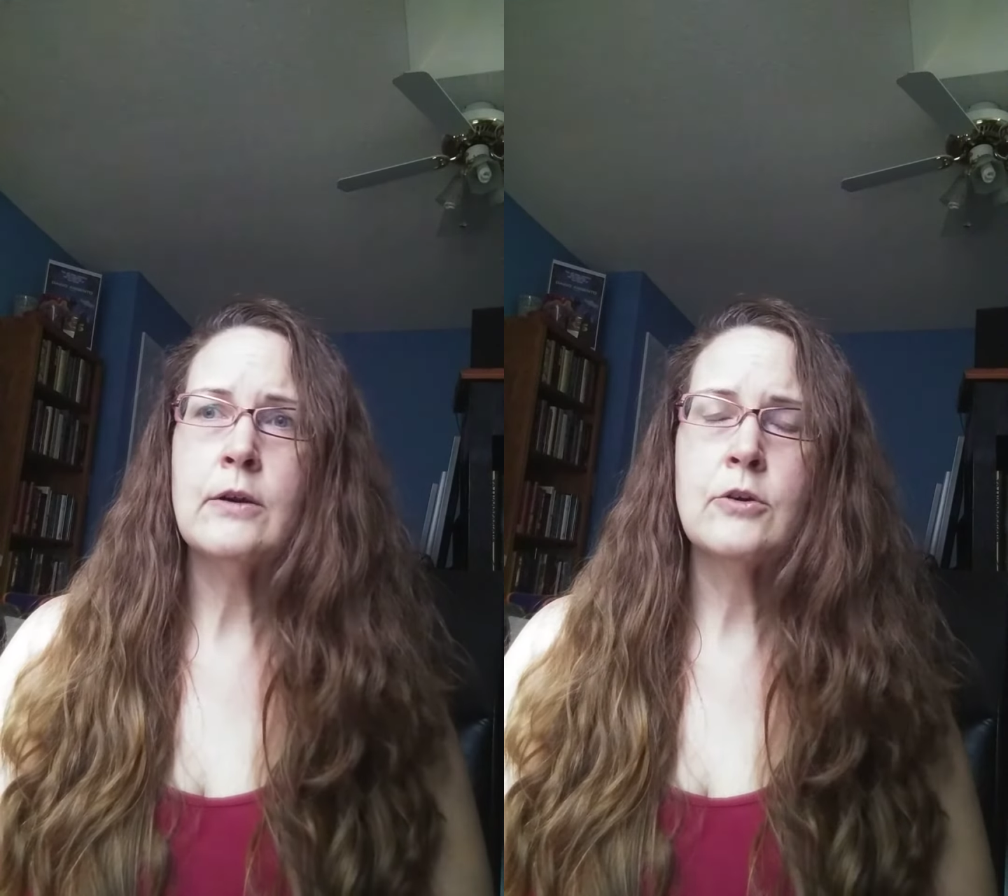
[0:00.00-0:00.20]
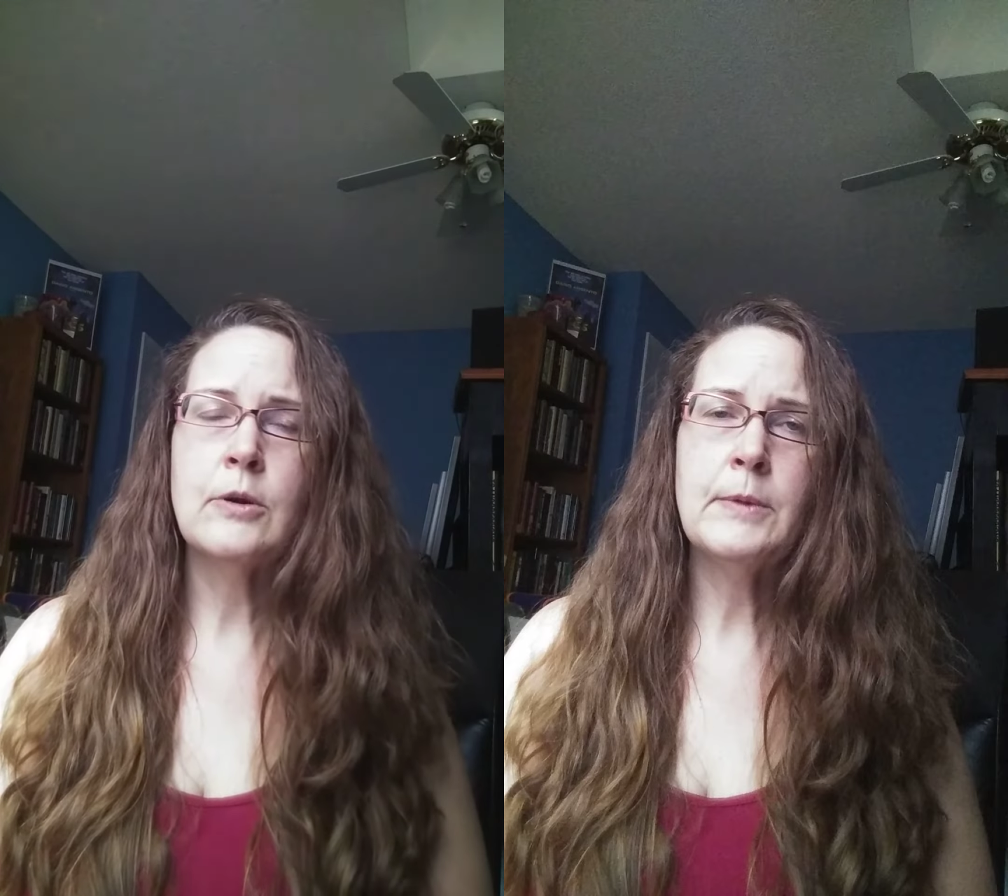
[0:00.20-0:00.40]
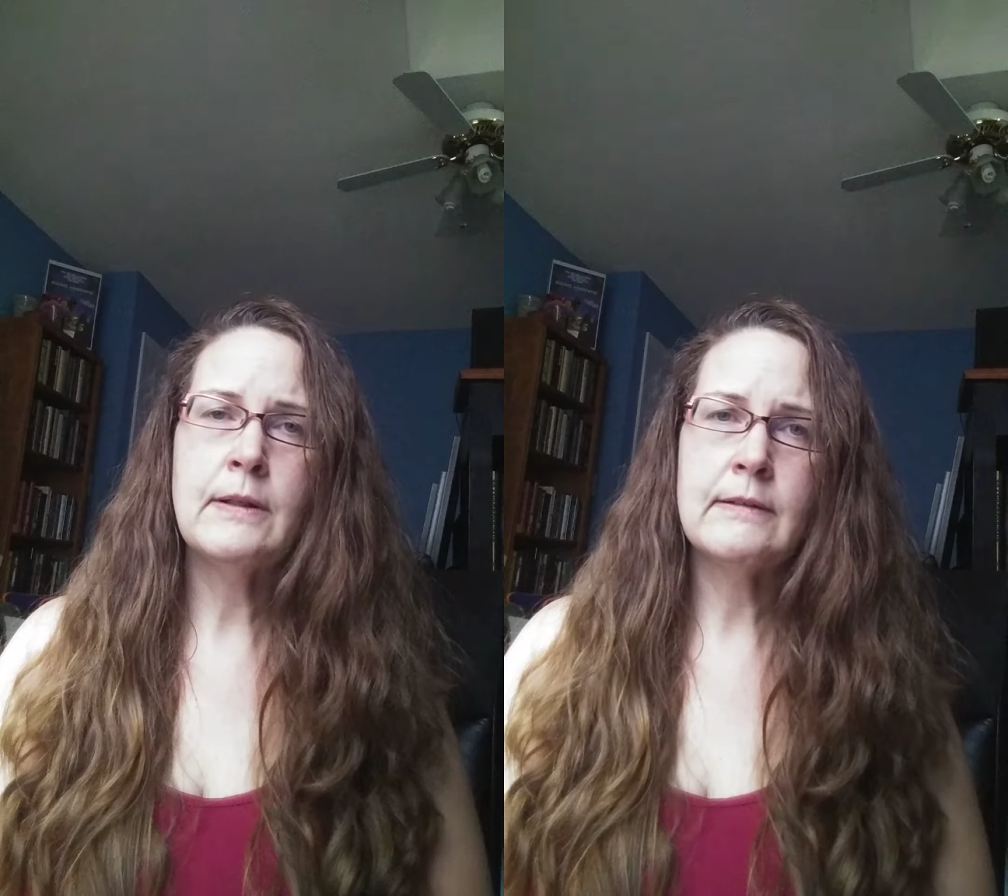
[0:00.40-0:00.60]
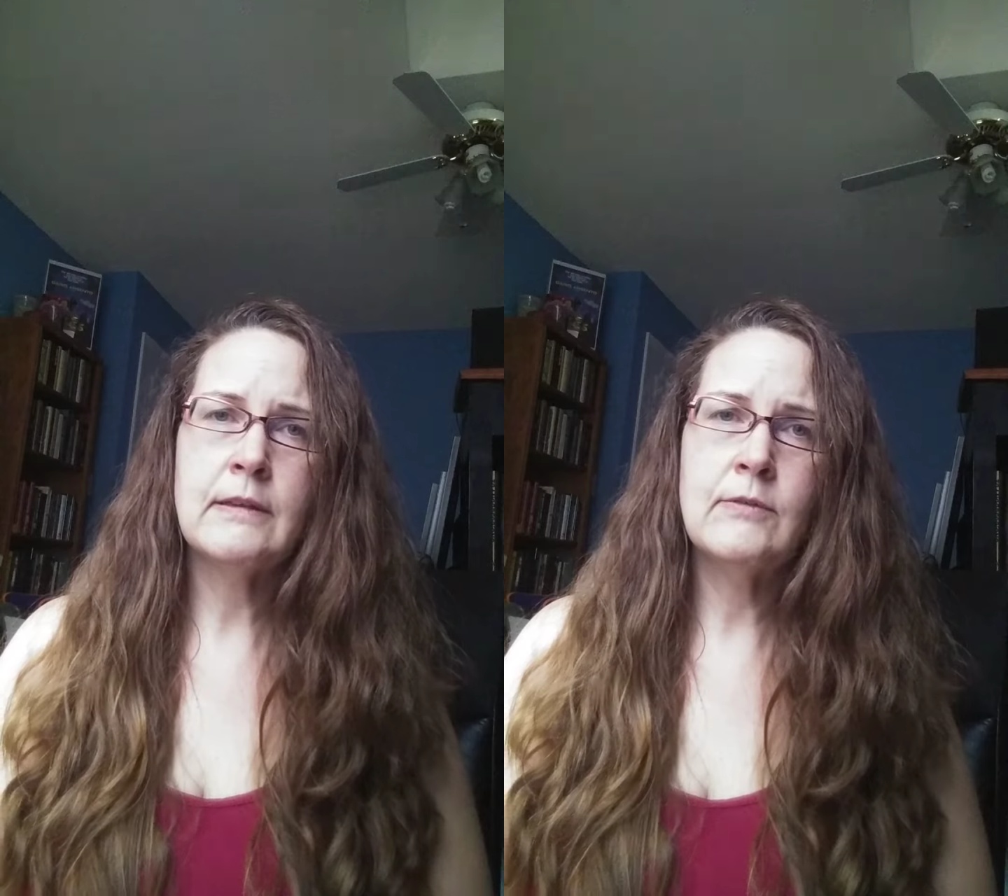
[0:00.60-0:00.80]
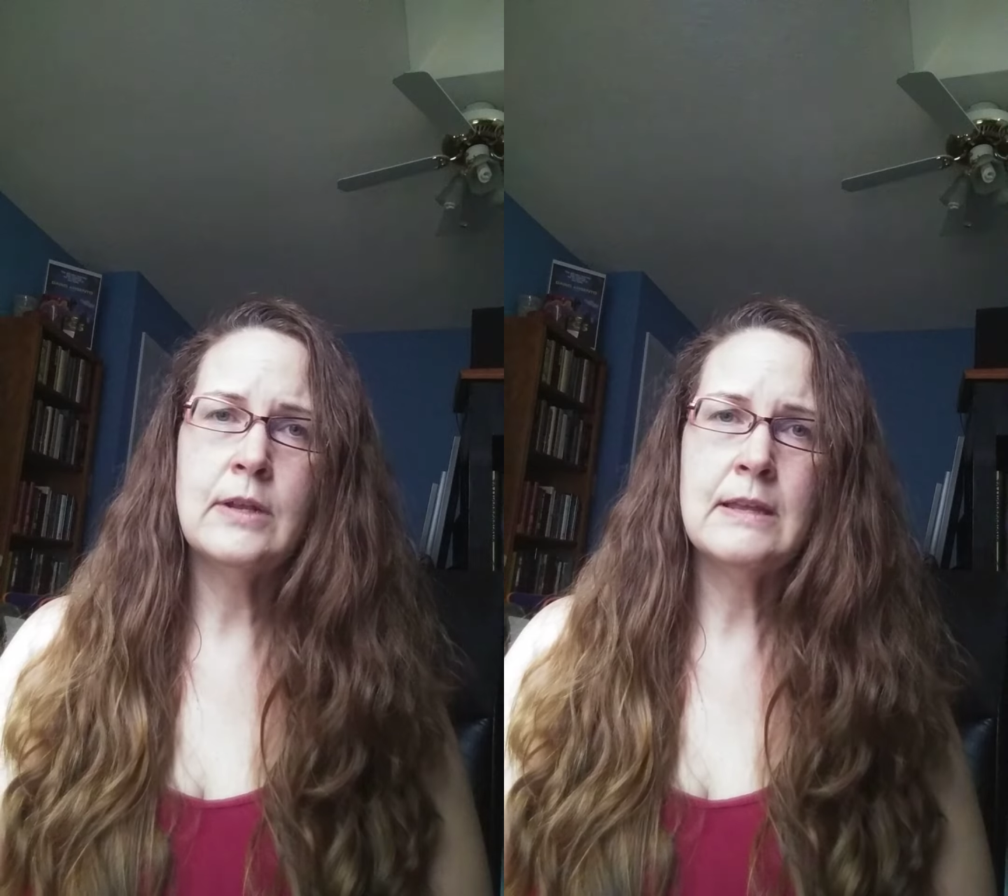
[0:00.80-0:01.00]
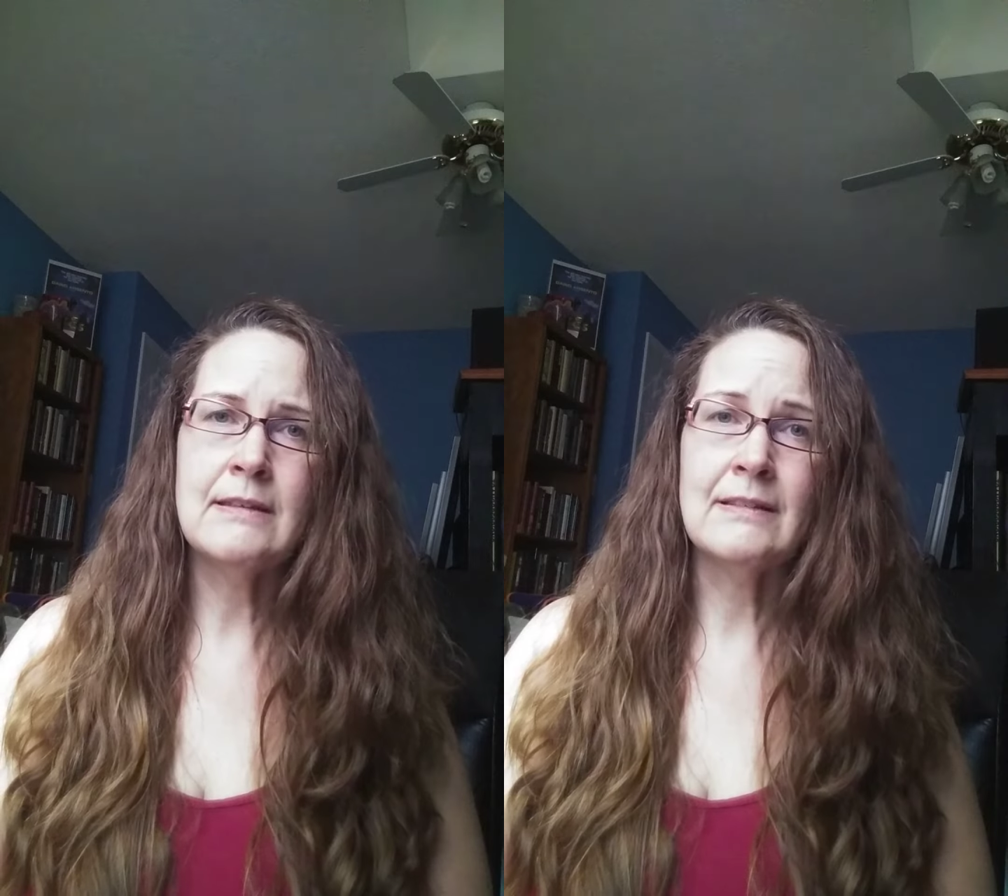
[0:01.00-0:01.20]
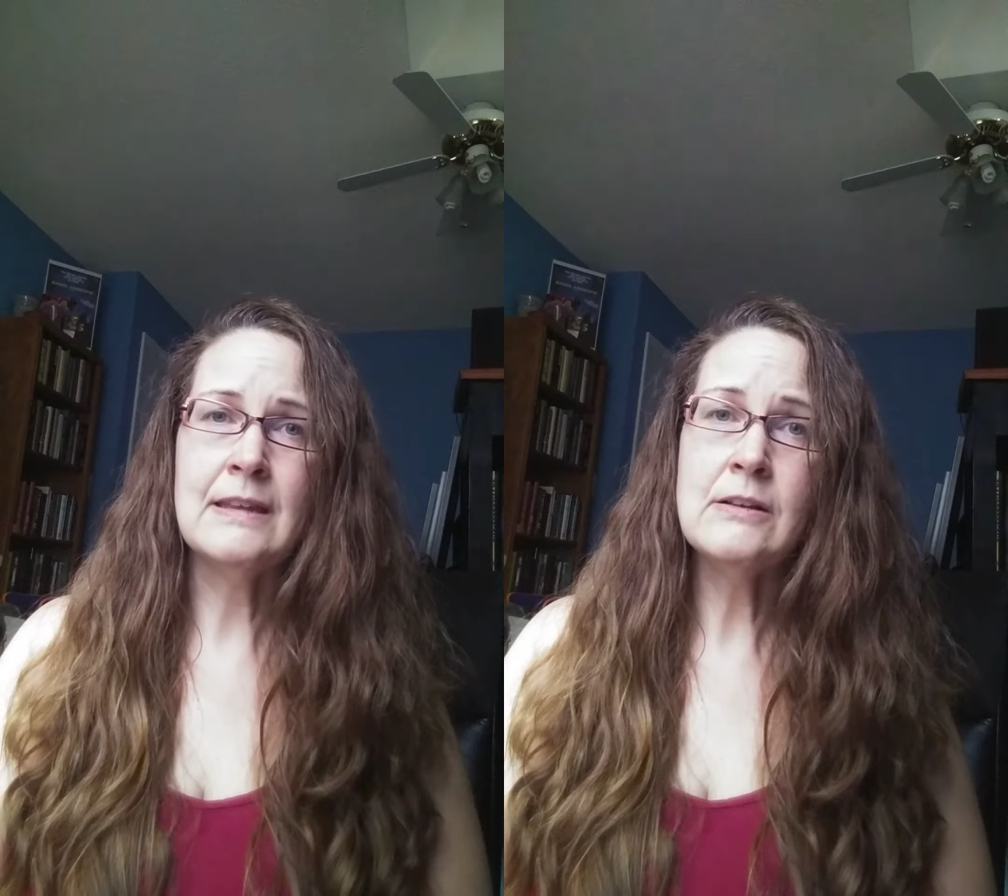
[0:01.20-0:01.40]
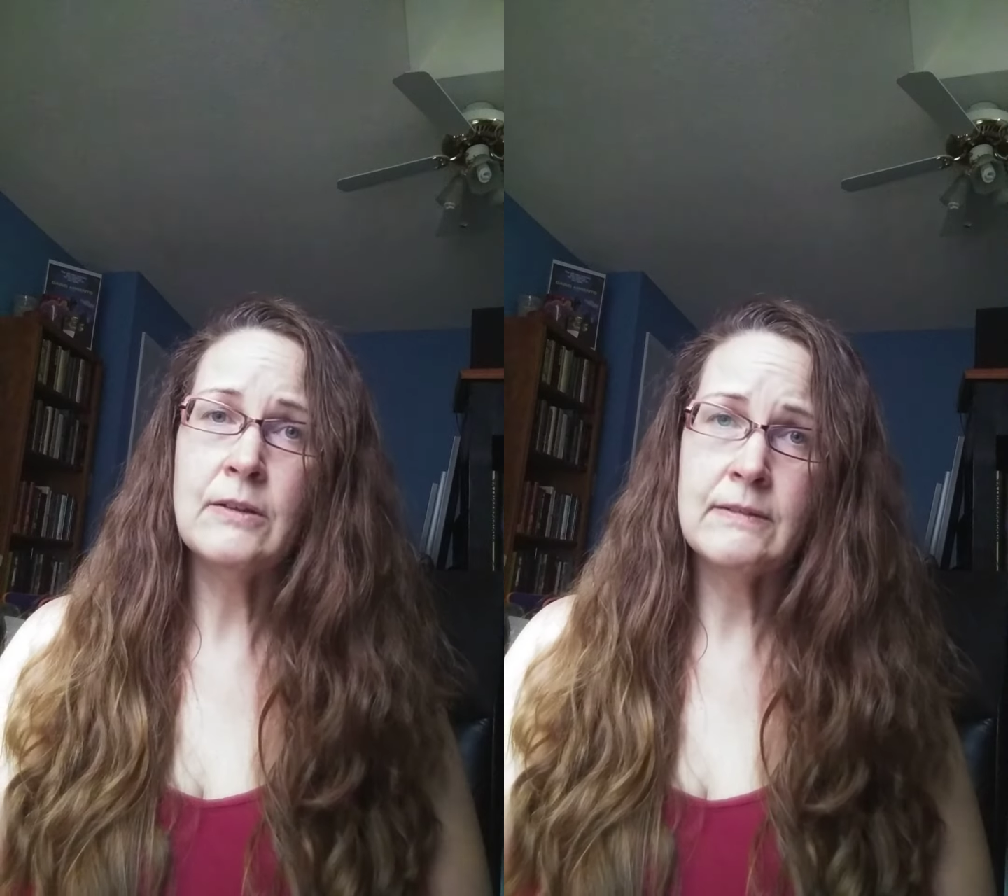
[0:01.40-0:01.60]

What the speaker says: criminal activity is legal